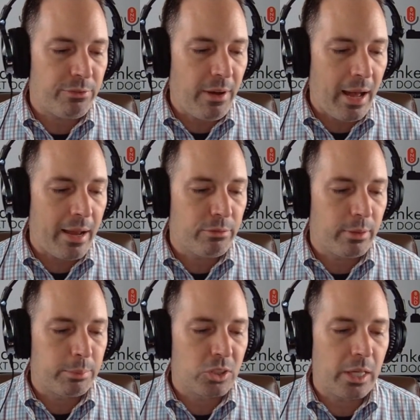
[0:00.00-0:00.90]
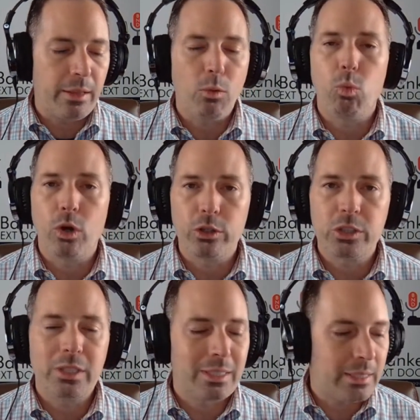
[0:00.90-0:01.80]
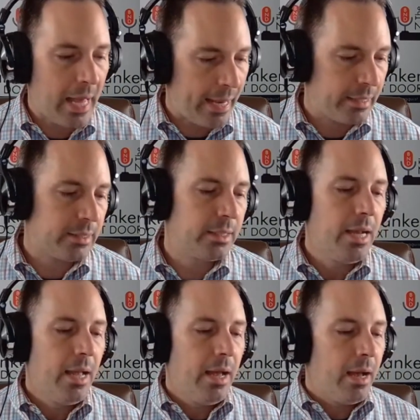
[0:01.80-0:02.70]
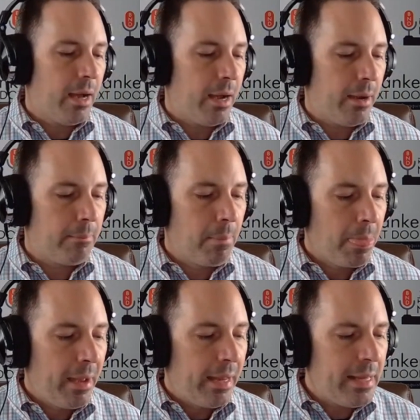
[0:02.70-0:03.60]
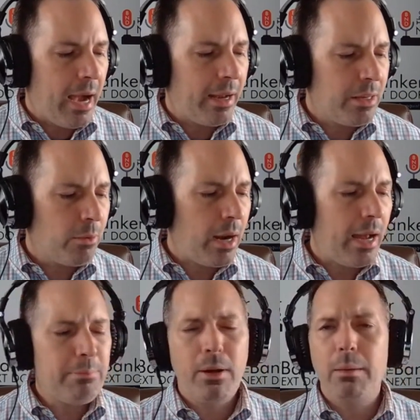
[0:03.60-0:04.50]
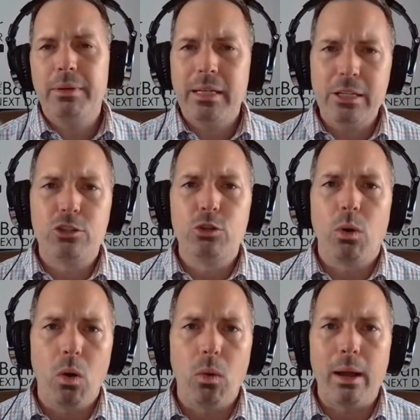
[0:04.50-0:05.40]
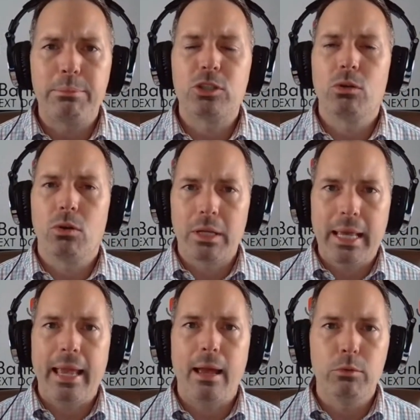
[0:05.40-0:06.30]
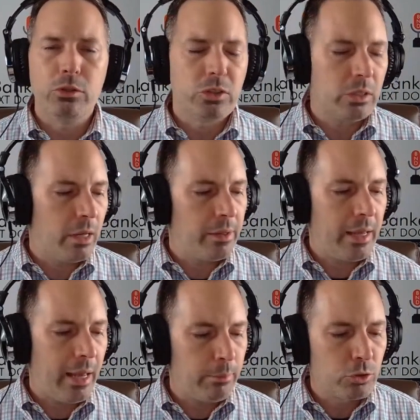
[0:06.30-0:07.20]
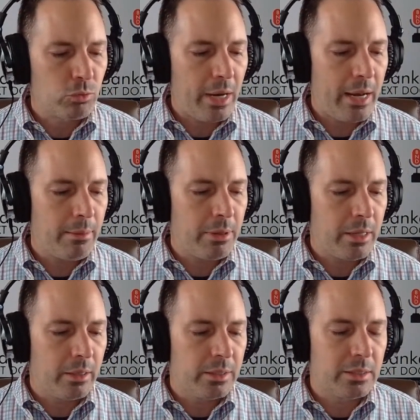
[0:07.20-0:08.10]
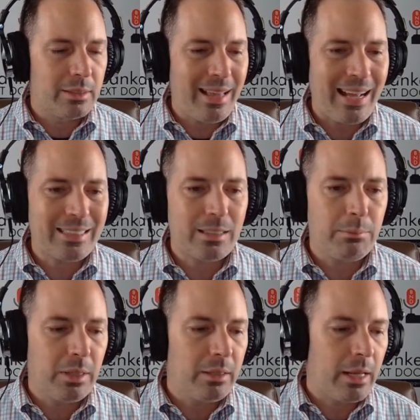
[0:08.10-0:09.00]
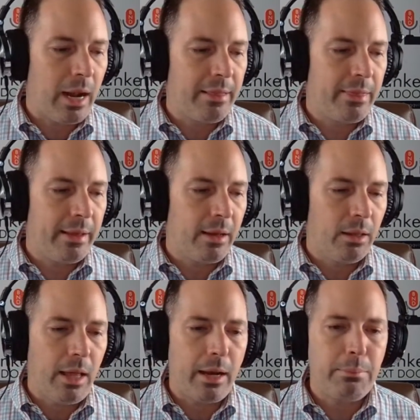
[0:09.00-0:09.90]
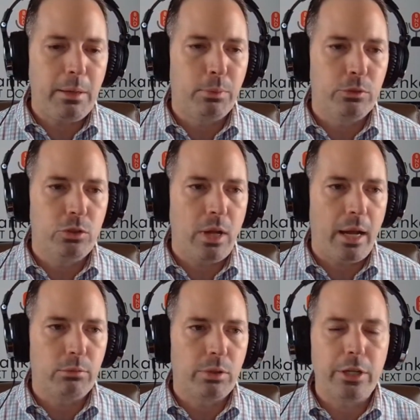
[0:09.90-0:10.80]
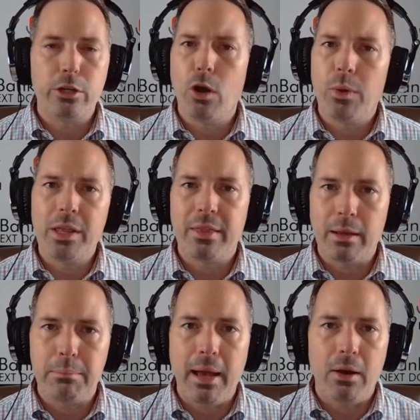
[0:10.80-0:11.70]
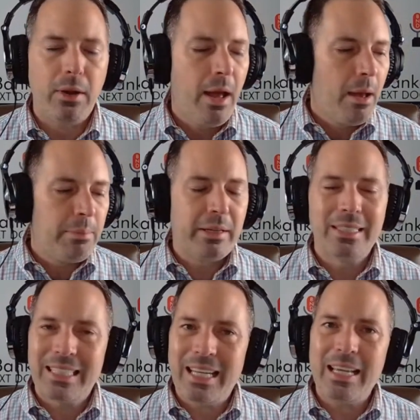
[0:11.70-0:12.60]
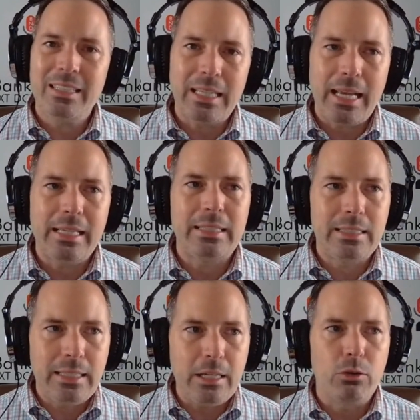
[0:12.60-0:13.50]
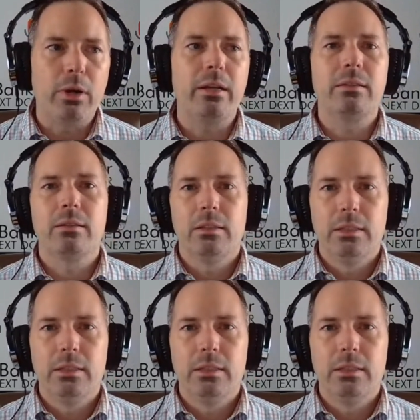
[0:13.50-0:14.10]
with five representing the worst status. Um, yeah, I, you know what? I probably need to do a whole episode on camels, uh, the camels rating, because that's something that I think a lot of people do not really know anything about because it is a secret